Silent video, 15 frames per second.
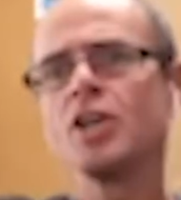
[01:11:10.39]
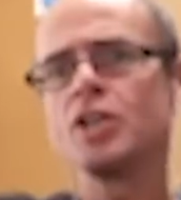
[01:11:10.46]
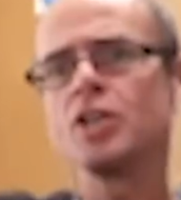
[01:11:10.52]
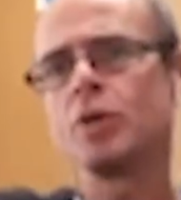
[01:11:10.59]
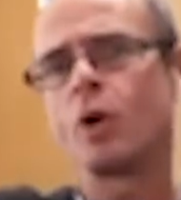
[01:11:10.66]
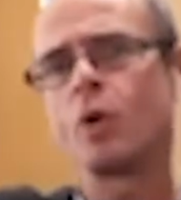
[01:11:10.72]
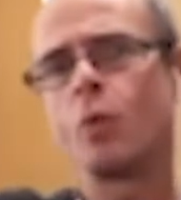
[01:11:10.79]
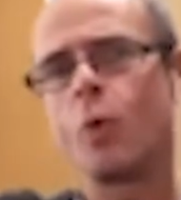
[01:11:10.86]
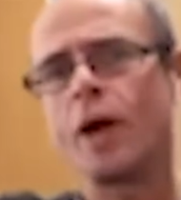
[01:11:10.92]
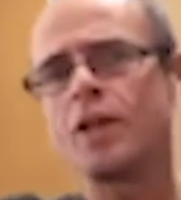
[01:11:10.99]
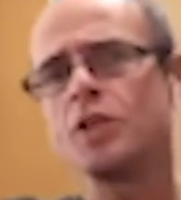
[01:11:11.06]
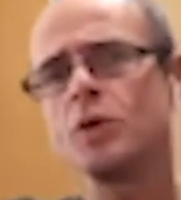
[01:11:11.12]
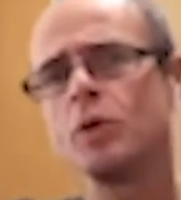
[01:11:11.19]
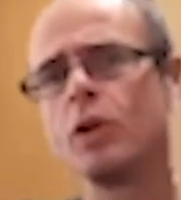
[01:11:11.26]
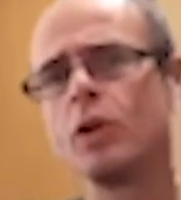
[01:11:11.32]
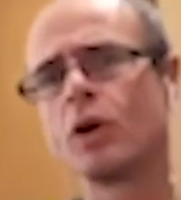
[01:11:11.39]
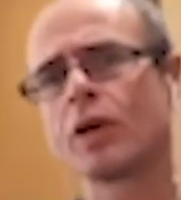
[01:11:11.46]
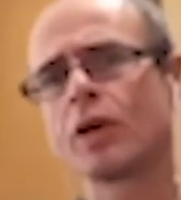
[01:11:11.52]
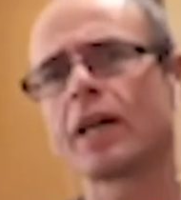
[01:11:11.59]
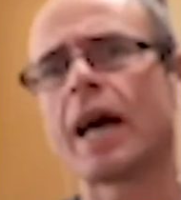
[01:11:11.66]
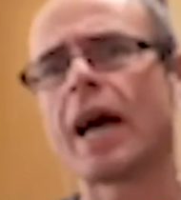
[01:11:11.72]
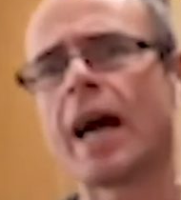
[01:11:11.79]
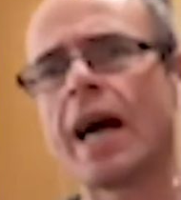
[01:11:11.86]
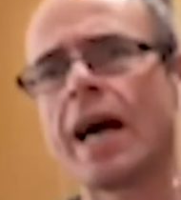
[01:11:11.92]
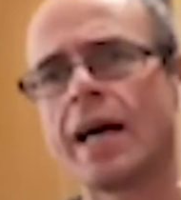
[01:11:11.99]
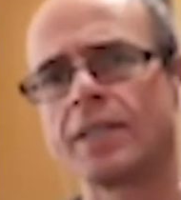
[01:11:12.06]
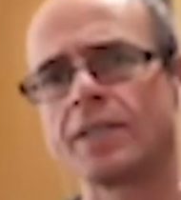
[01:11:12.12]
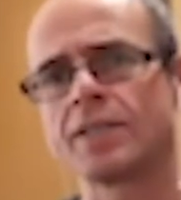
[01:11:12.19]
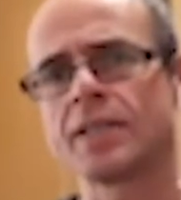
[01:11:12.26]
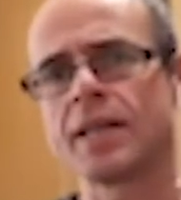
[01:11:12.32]
you know, when you look
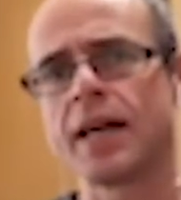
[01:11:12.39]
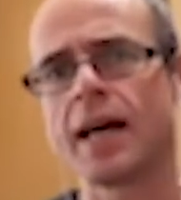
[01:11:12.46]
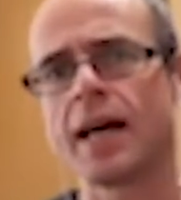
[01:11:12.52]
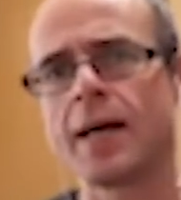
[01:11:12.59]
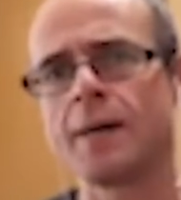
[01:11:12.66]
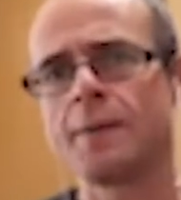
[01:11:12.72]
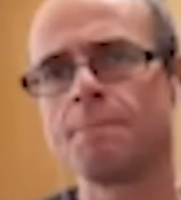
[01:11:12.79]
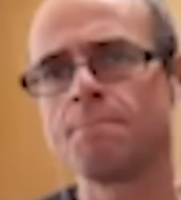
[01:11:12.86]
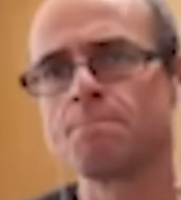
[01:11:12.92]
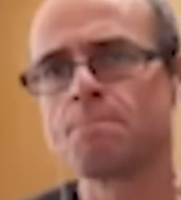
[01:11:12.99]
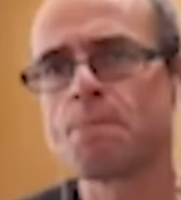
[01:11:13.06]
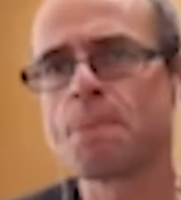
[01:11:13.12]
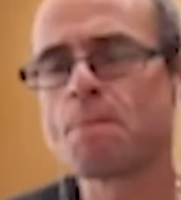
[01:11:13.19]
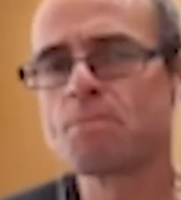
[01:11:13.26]
at um,